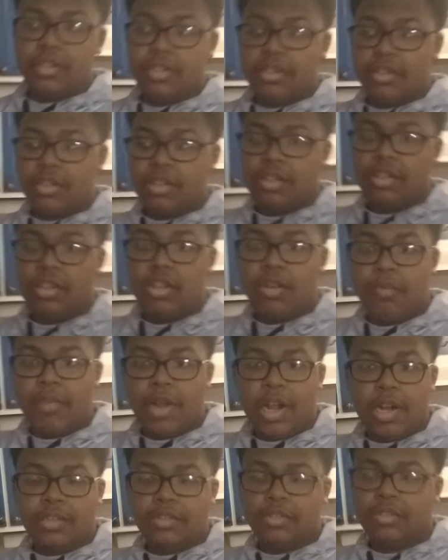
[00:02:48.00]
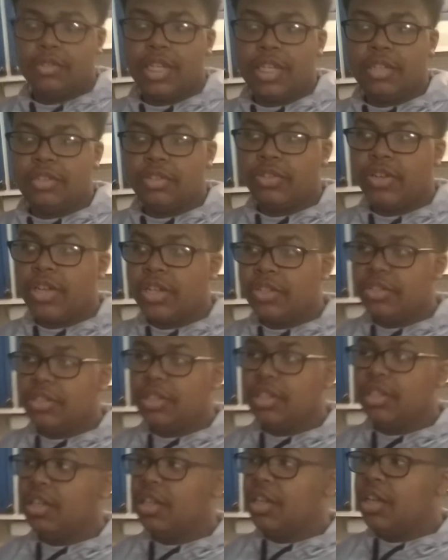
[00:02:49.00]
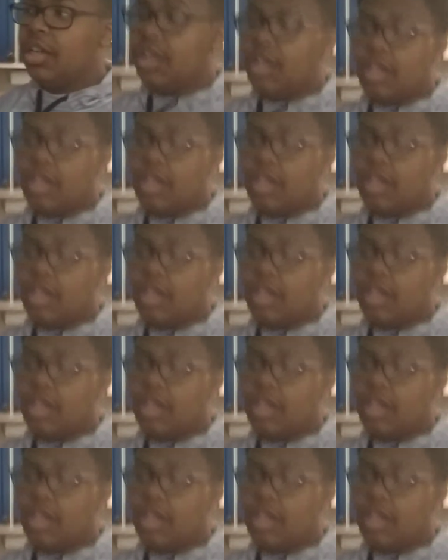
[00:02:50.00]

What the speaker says: then your brownies don't taste crunchy.